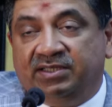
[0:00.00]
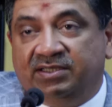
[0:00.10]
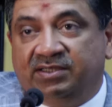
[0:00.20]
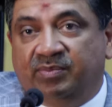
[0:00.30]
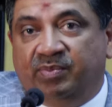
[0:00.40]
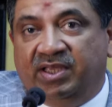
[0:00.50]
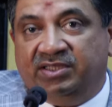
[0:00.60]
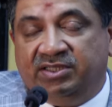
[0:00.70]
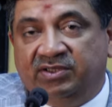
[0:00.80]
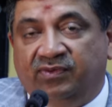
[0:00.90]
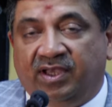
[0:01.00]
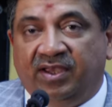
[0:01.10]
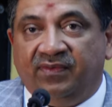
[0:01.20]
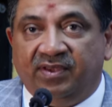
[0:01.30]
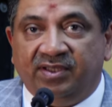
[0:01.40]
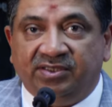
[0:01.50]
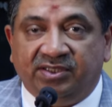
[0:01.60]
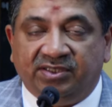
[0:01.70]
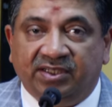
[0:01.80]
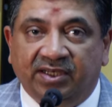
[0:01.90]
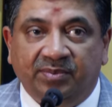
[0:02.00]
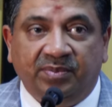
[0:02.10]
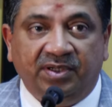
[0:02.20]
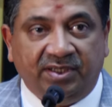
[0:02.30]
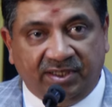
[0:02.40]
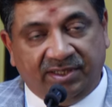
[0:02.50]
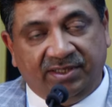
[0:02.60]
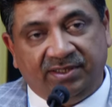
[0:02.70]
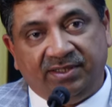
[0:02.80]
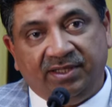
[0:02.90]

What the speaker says: is the basis for having a sustainable career,